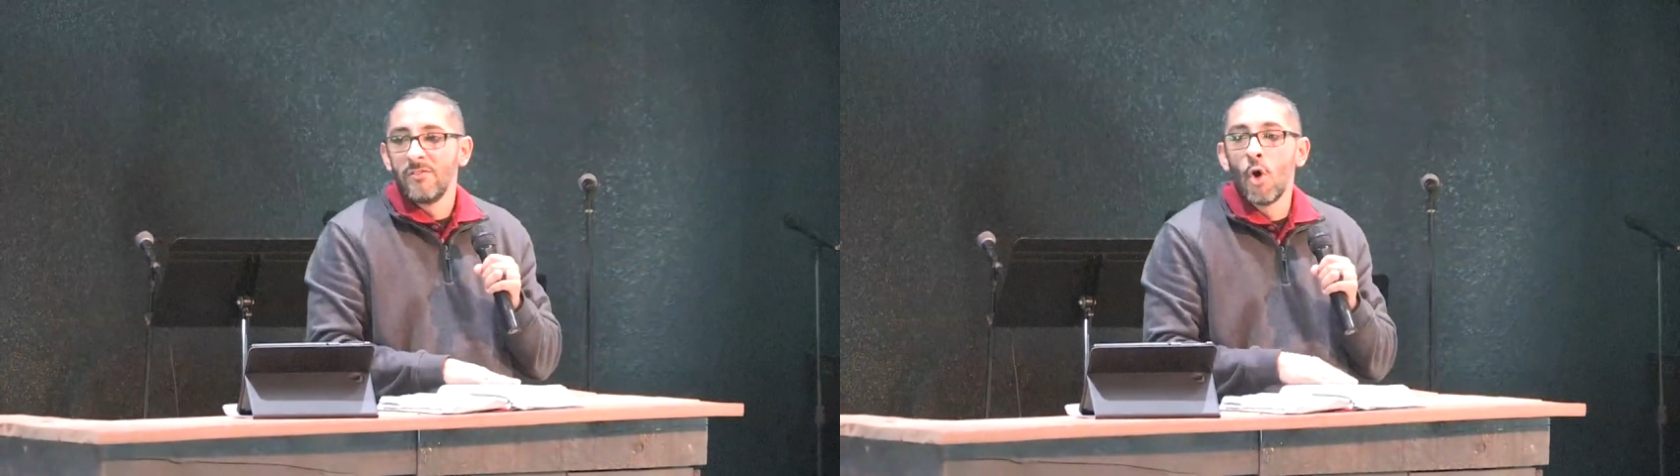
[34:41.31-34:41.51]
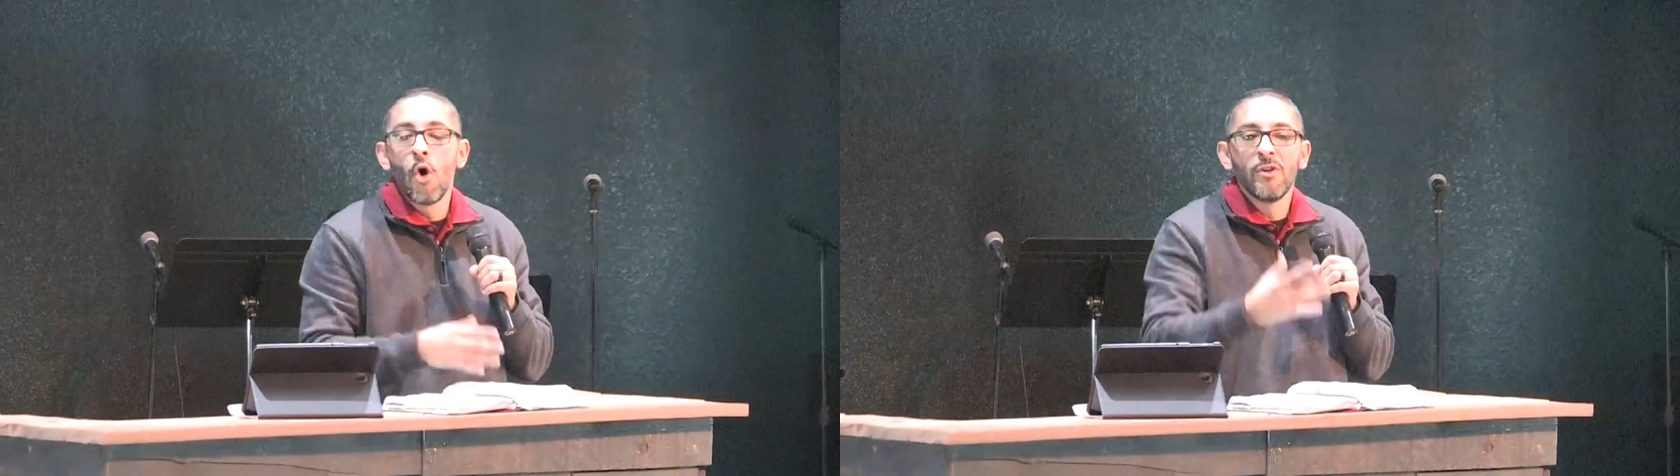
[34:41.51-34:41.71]

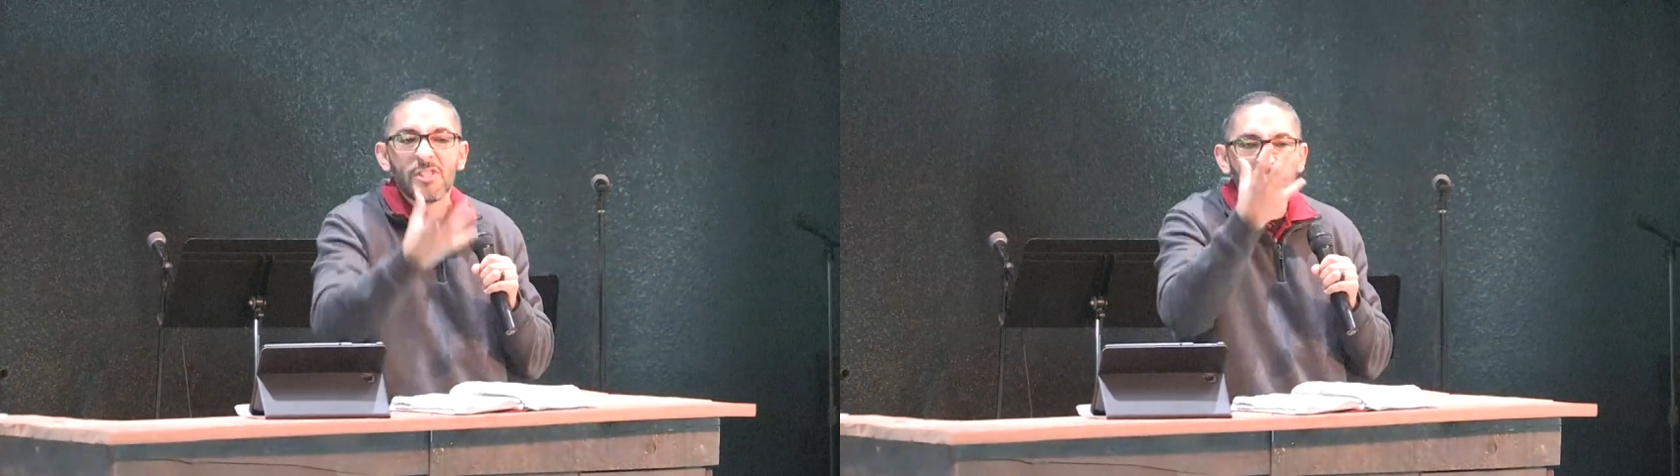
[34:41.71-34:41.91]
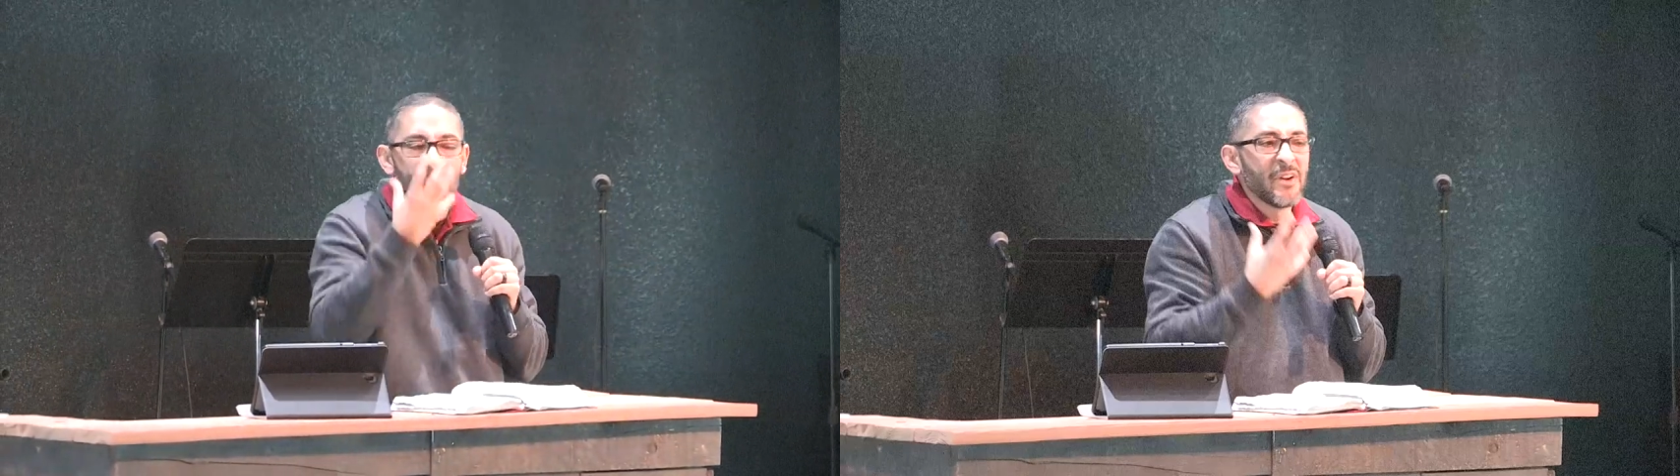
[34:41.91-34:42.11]
The Holy
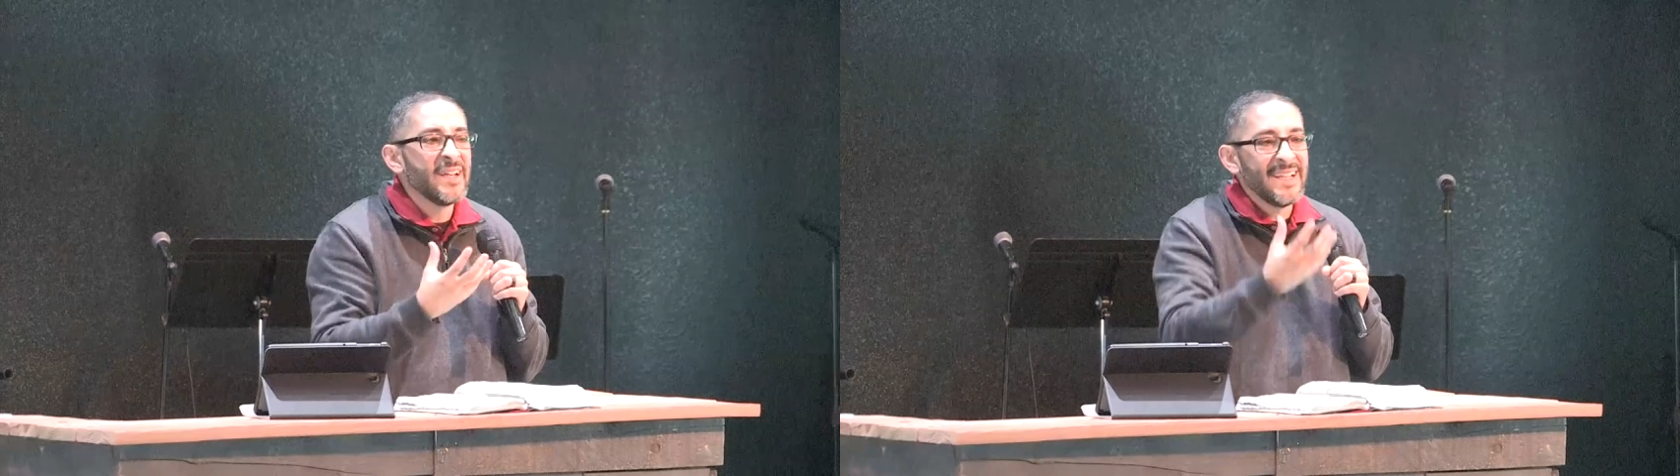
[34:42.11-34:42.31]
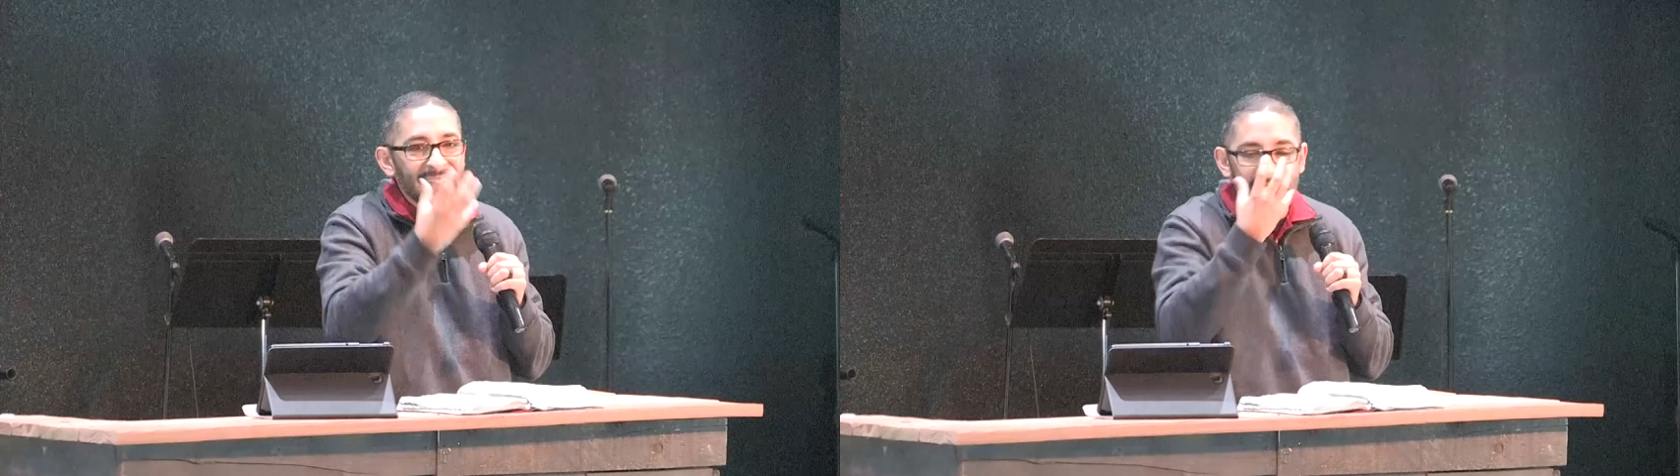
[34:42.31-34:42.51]

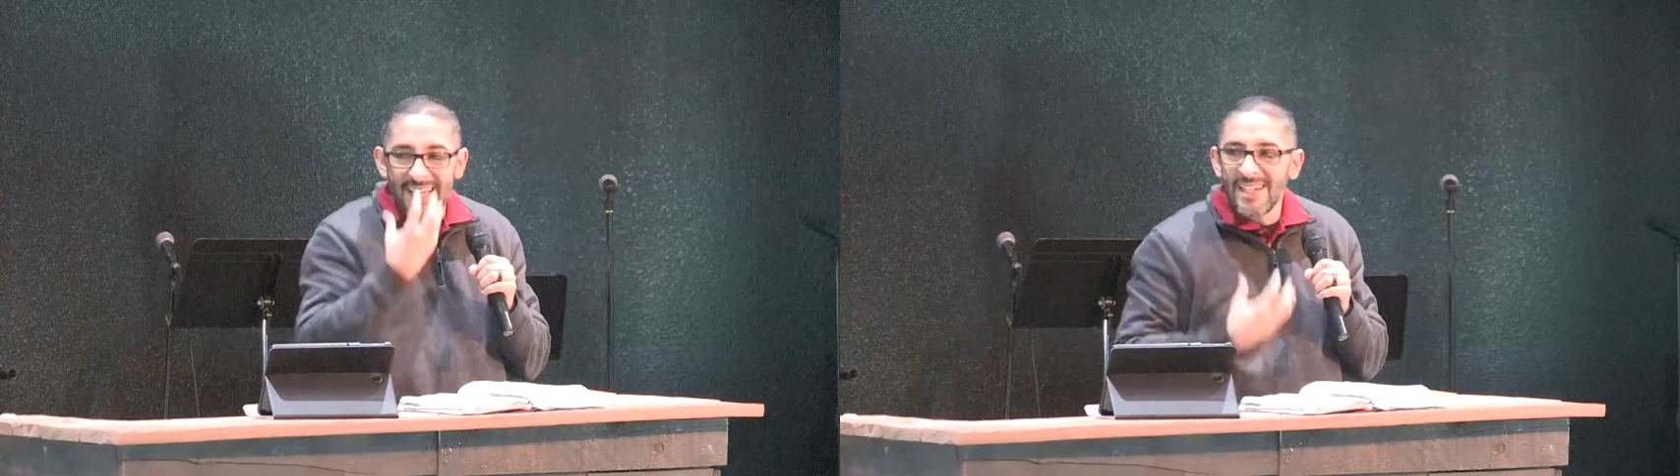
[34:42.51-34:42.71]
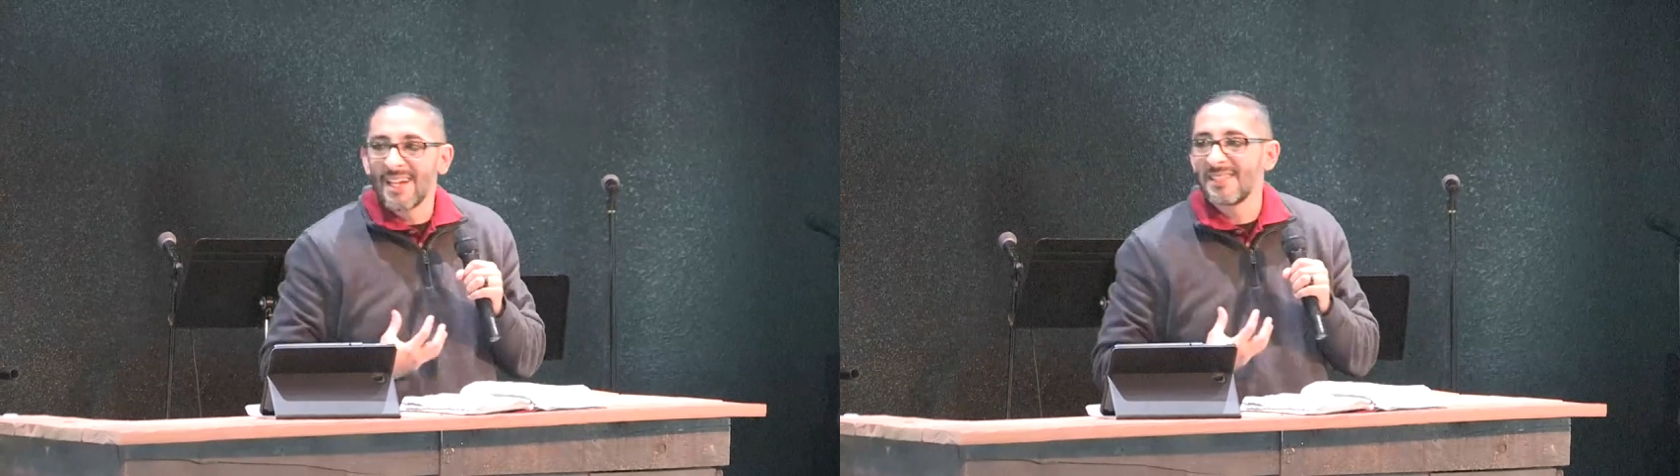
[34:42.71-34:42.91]
Spirit is
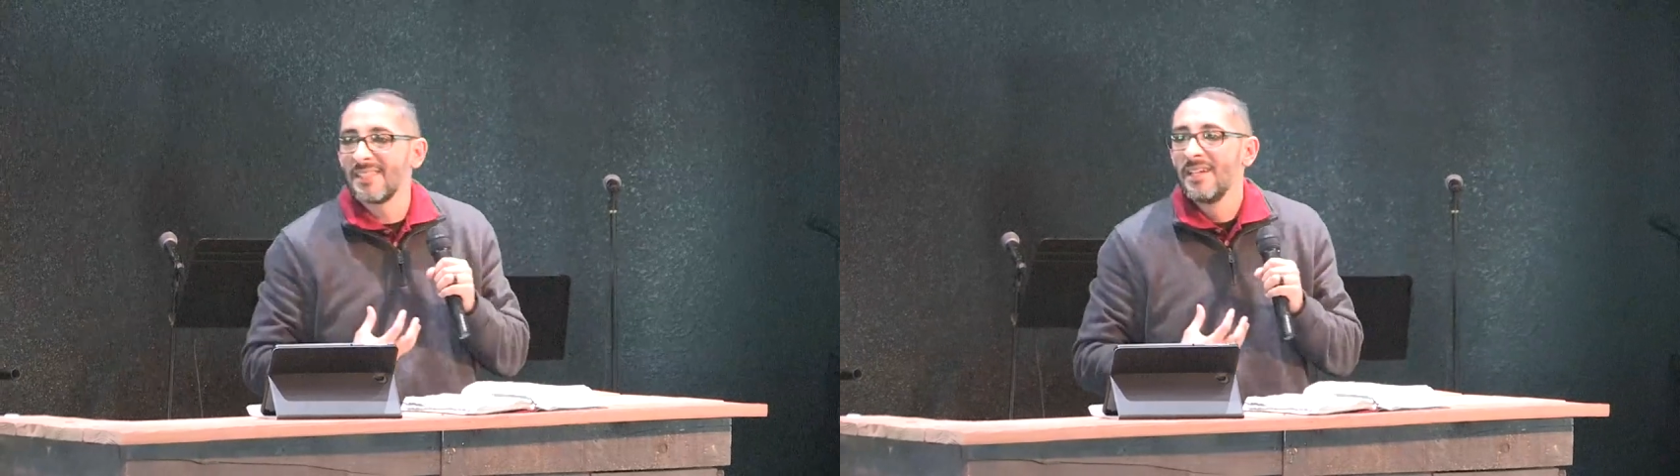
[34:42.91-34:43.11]
in us